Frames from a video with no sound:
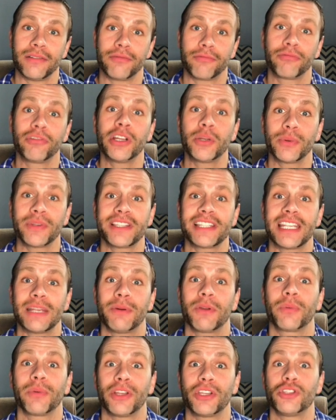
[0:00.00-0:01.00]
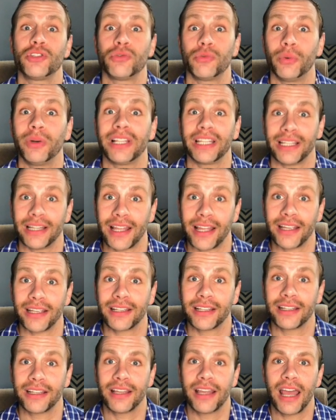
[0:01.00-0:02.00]
frequency with which you'd really
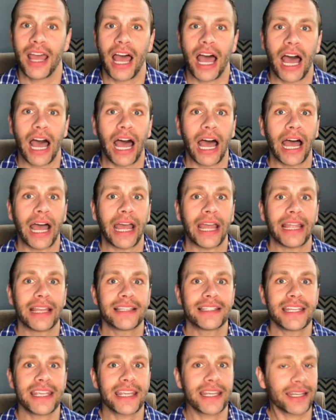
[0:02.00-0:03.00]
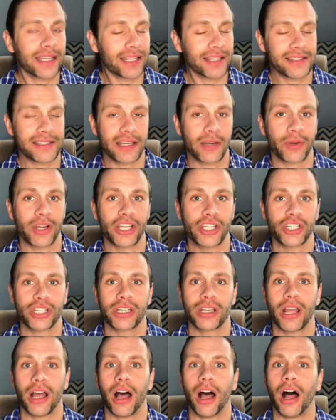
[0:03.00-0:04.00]
like. I take in
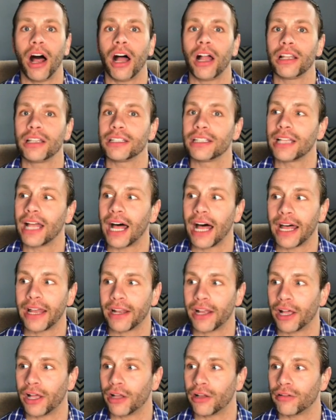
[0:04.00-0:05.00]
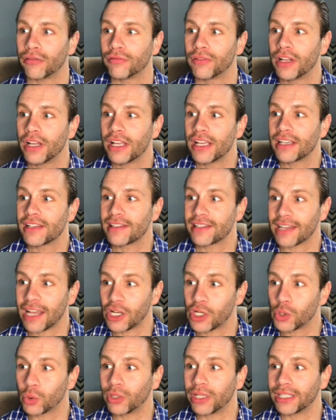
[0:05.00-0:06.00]
consideration a lot of
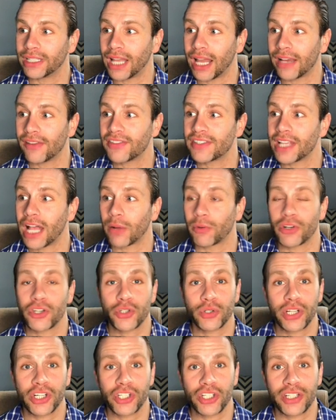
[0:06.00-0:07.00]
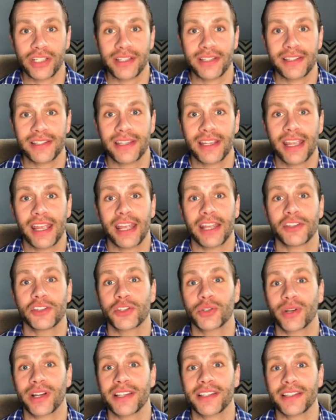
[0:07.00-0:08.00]
schedule and lifestyle restrictions and
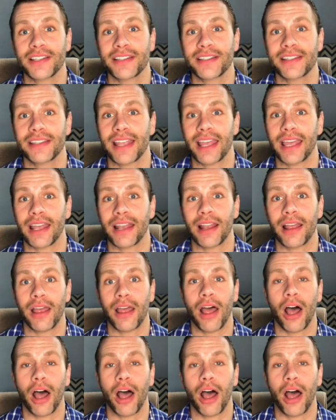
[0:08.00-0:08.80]
stresses that